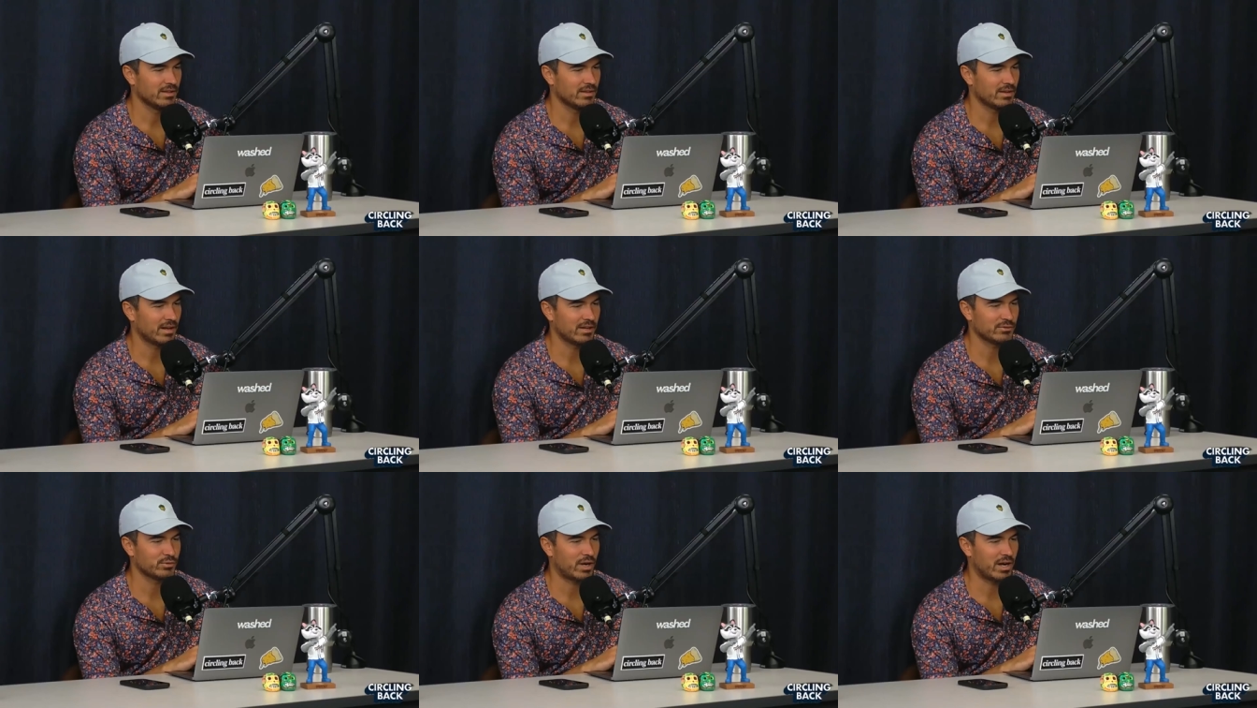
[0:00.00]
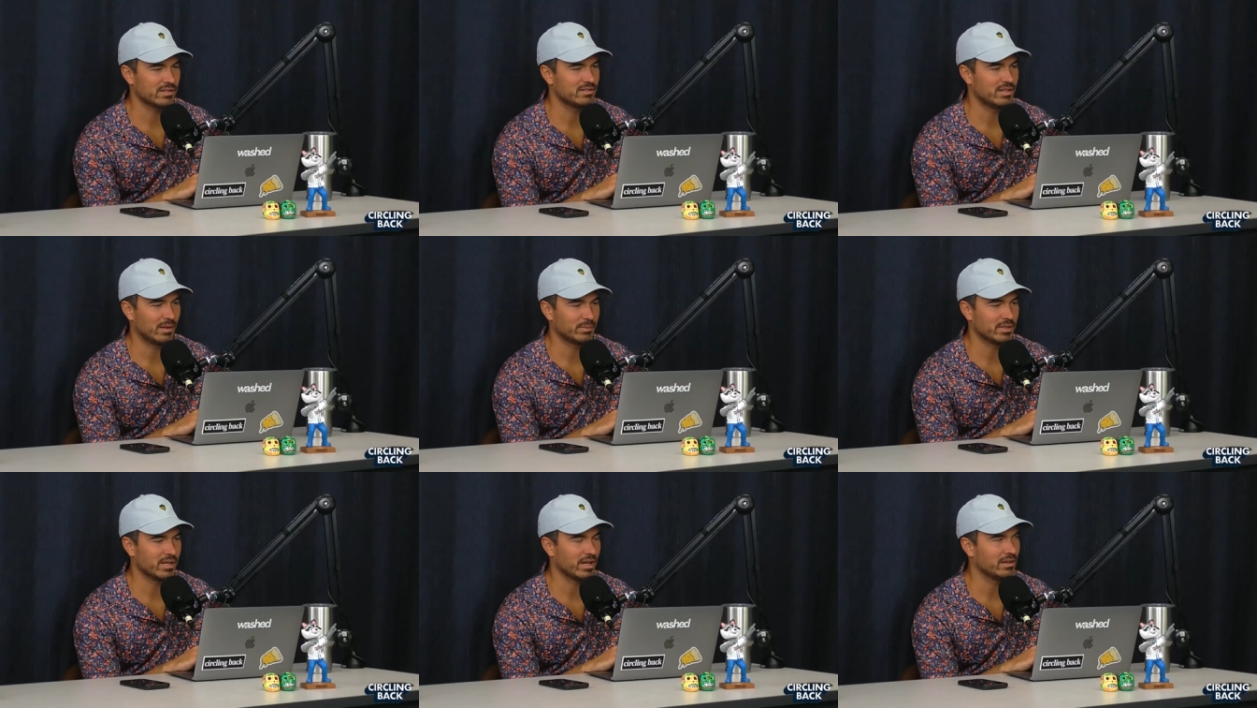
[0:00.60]
I just, I just
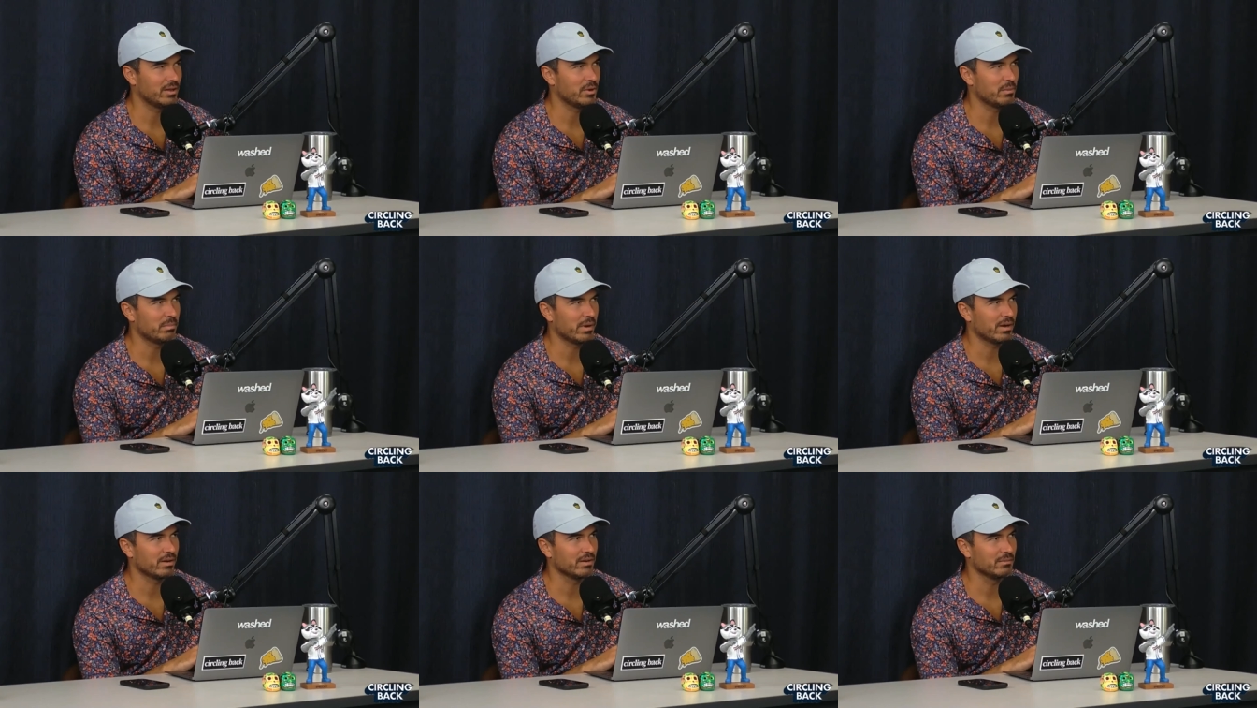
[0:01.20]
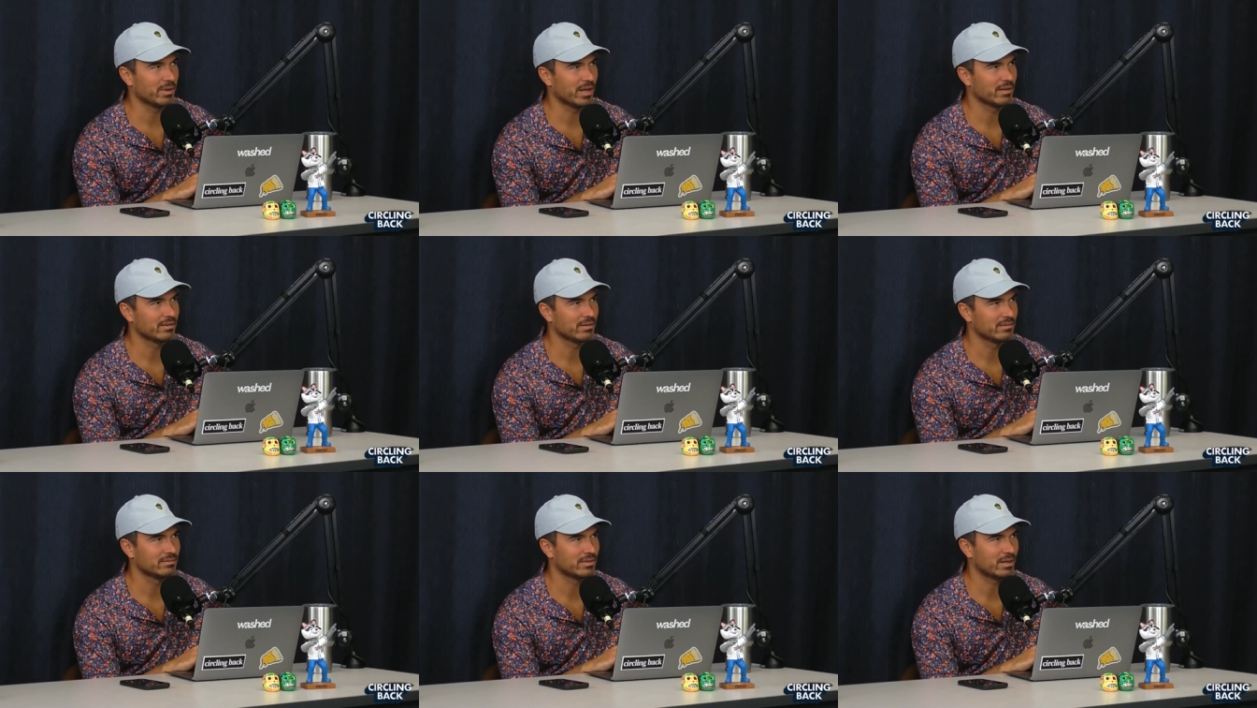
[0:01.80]
dump it down low to Barron, man.
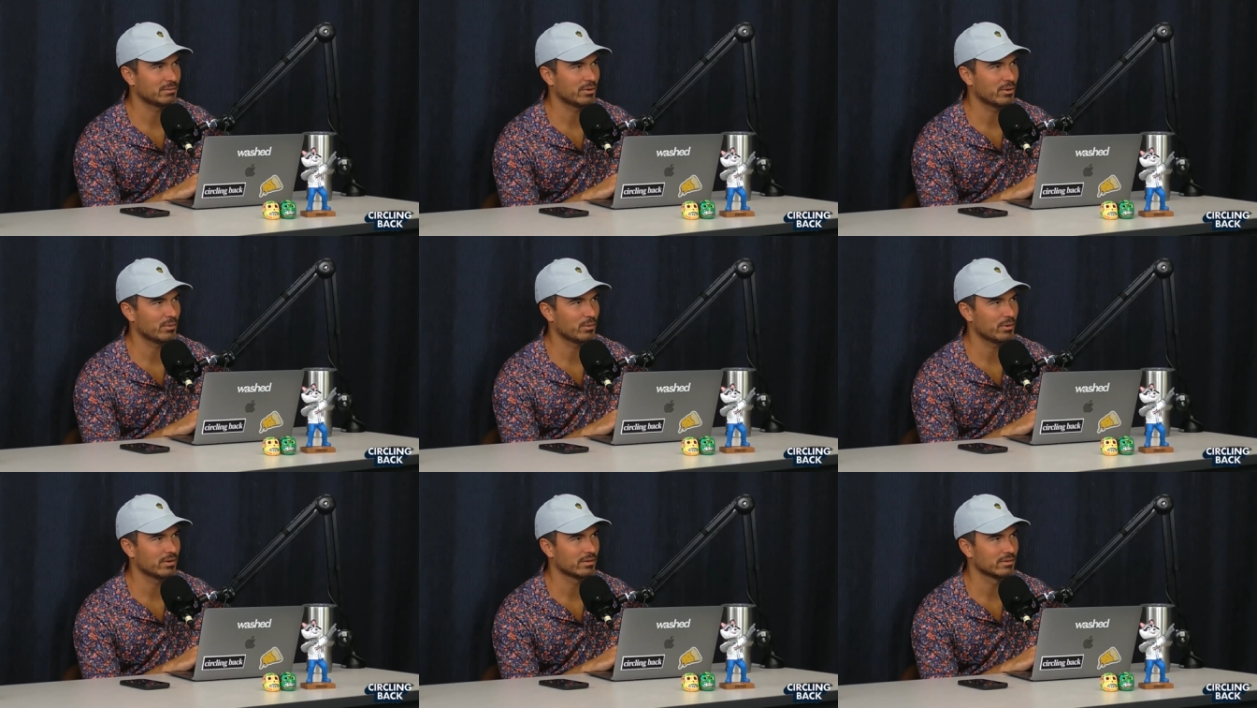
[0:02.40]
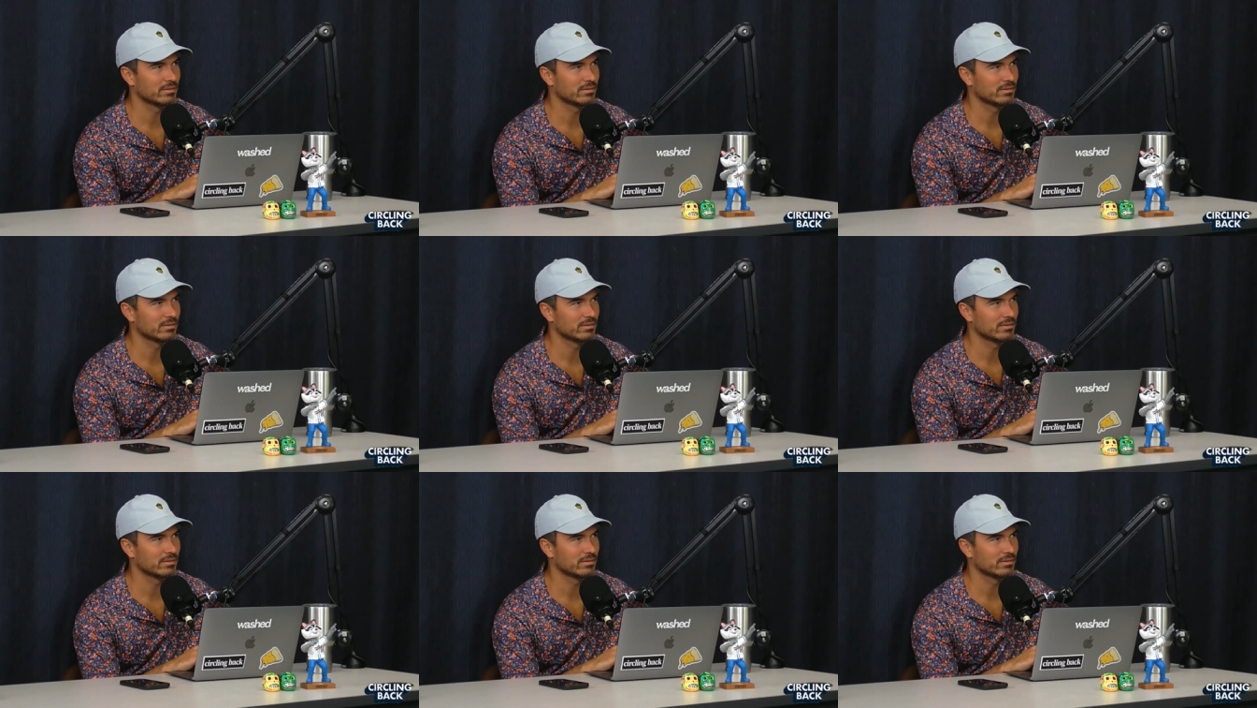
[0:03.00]
Let him go to work.